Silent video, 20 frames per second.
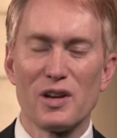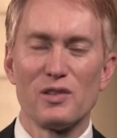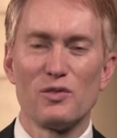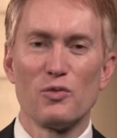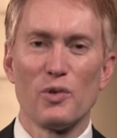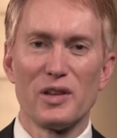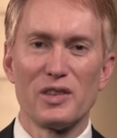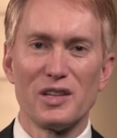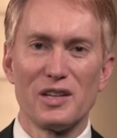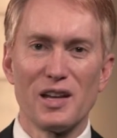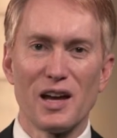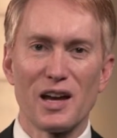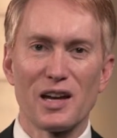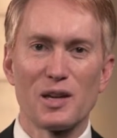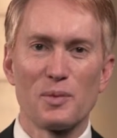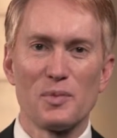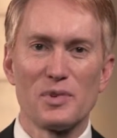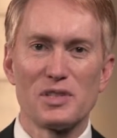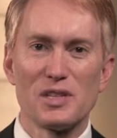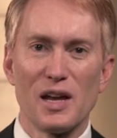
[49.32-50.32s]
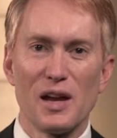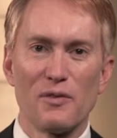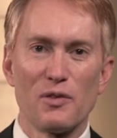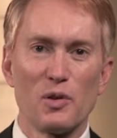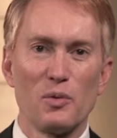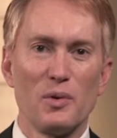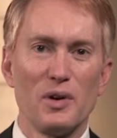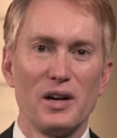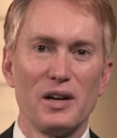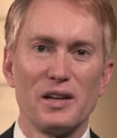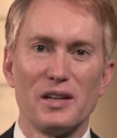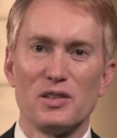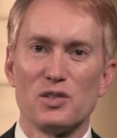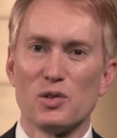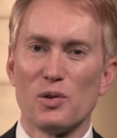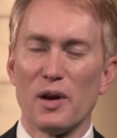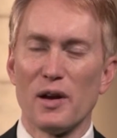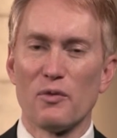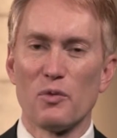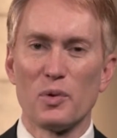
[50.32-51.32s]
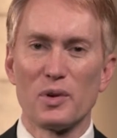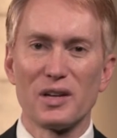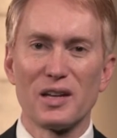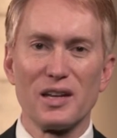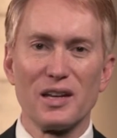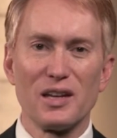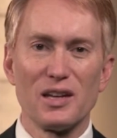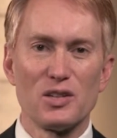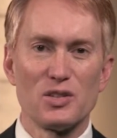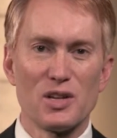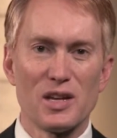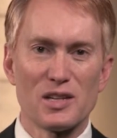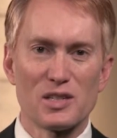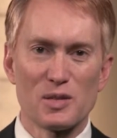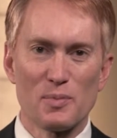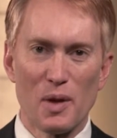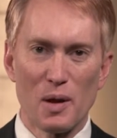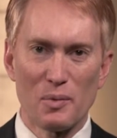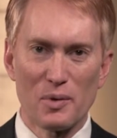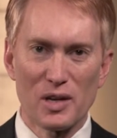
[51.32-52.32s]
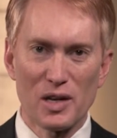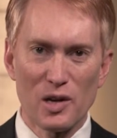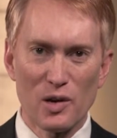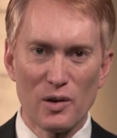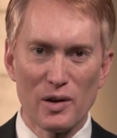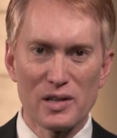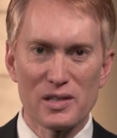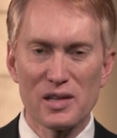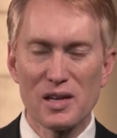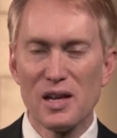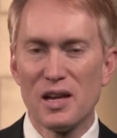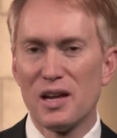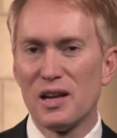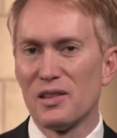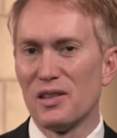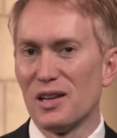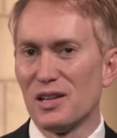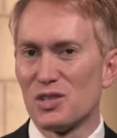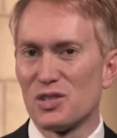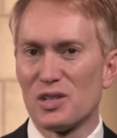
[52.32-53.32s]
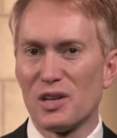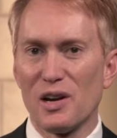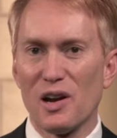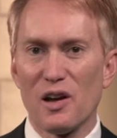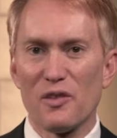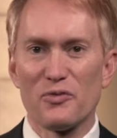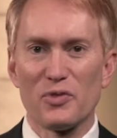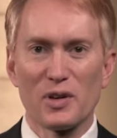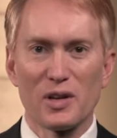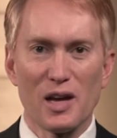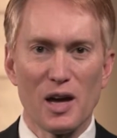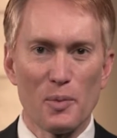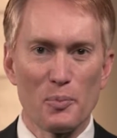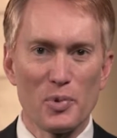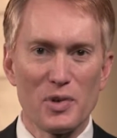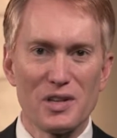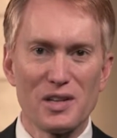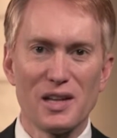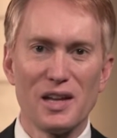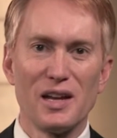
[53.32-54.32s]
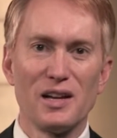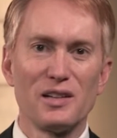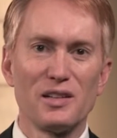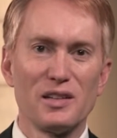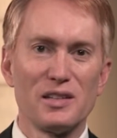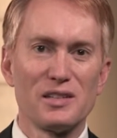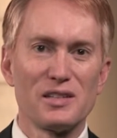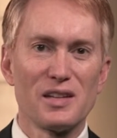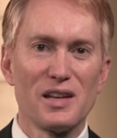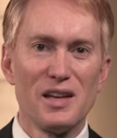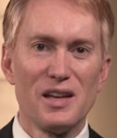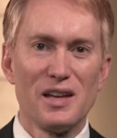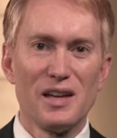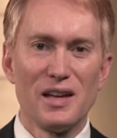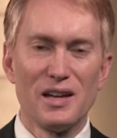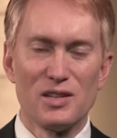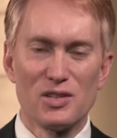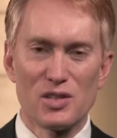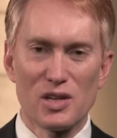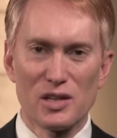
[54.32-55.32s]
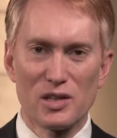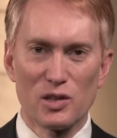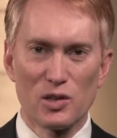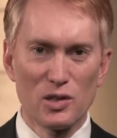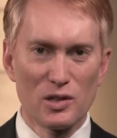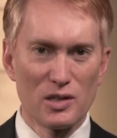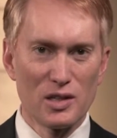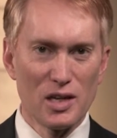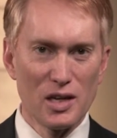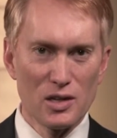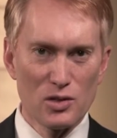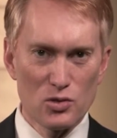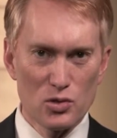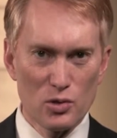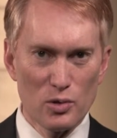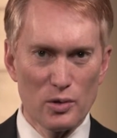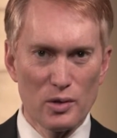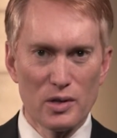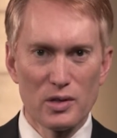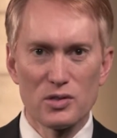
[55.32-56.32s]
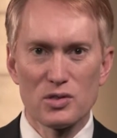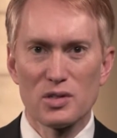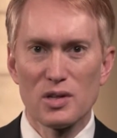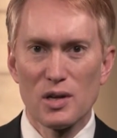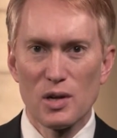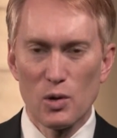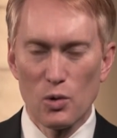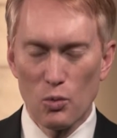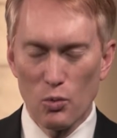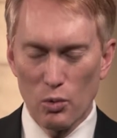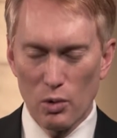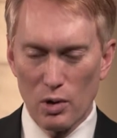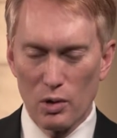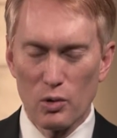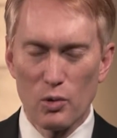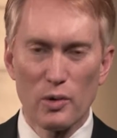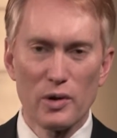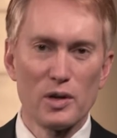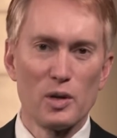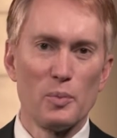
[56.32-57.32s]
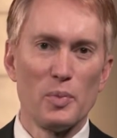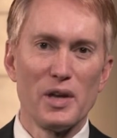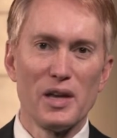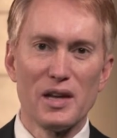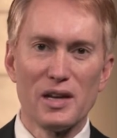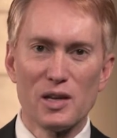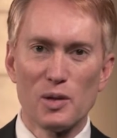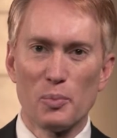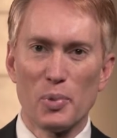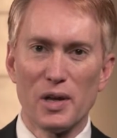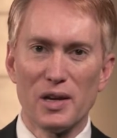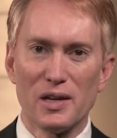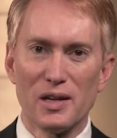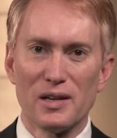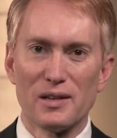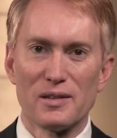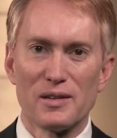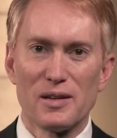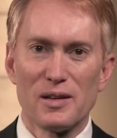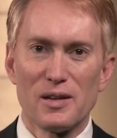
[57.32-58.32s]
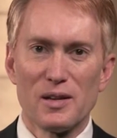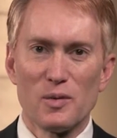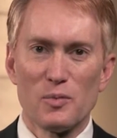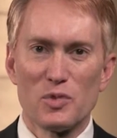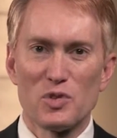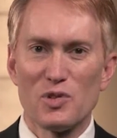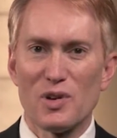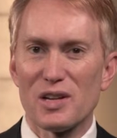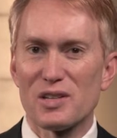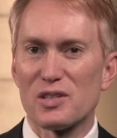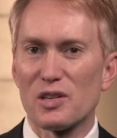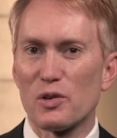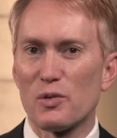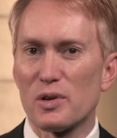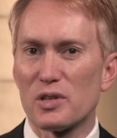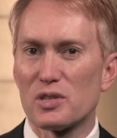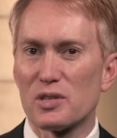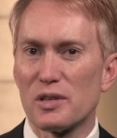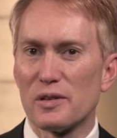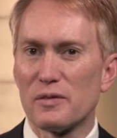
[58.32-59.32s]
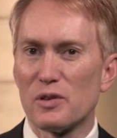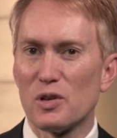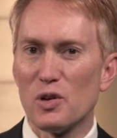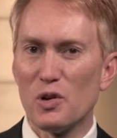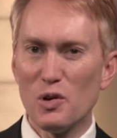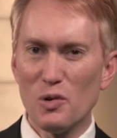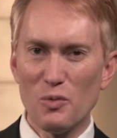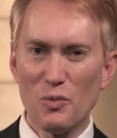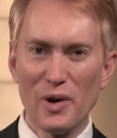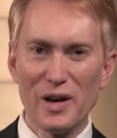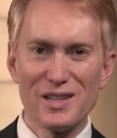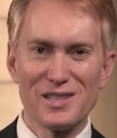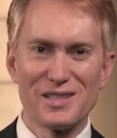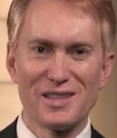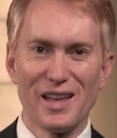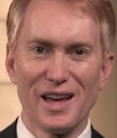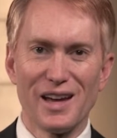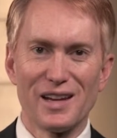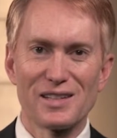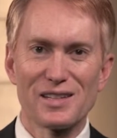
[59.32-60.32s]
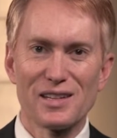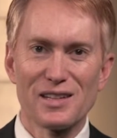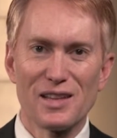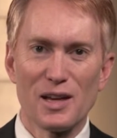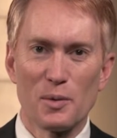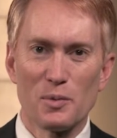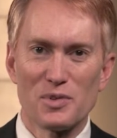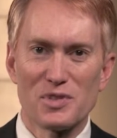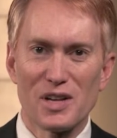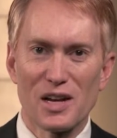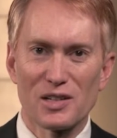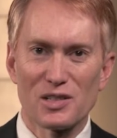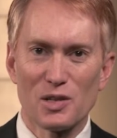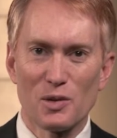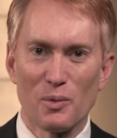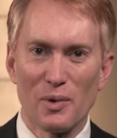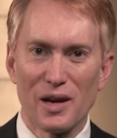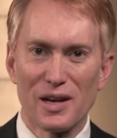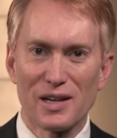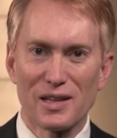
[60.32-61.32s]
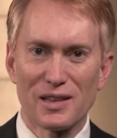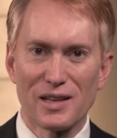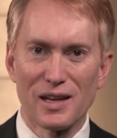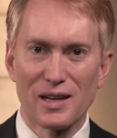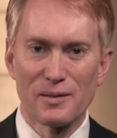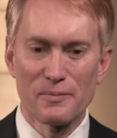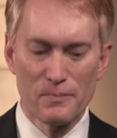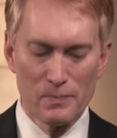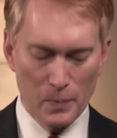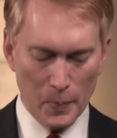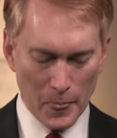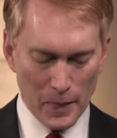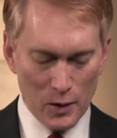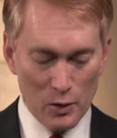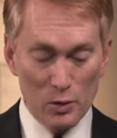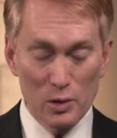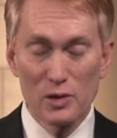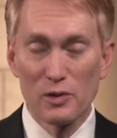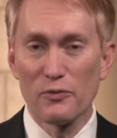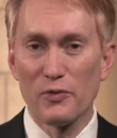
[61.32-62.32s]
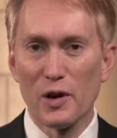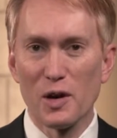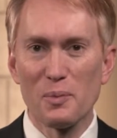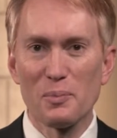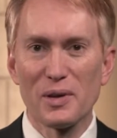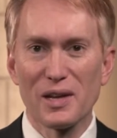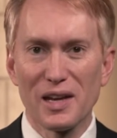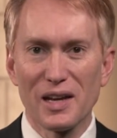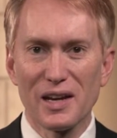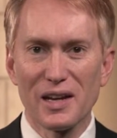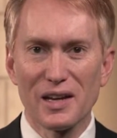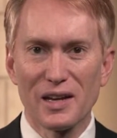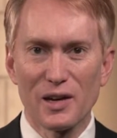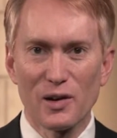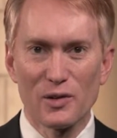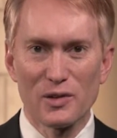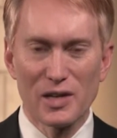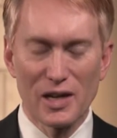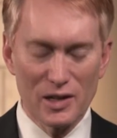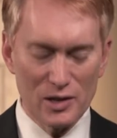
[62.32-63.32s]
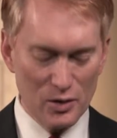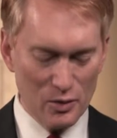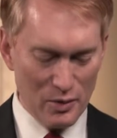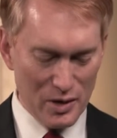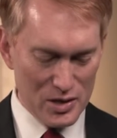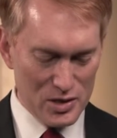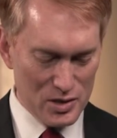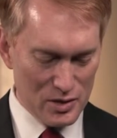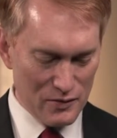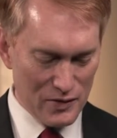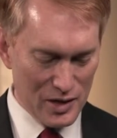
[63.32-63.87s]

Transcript: read the document to everyone, and so everyone could get a chance to be able to hear it. They sent off a copy to England and said to good King George, we're going to be independent. You ask the question, who was that was actually writing that? Well, in the very beginning in our Declaration of